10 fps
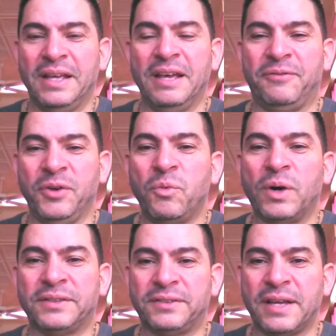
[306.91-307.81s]
If you
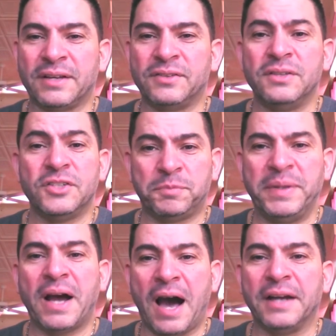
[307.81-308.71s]
want sex, just
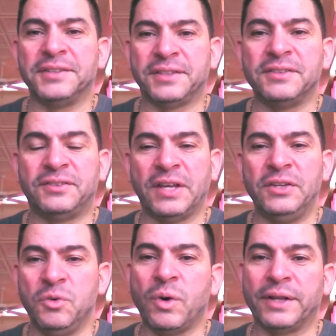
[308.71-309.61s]
be honest and say
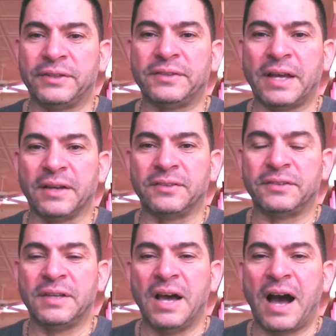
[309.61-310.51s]
you want sex.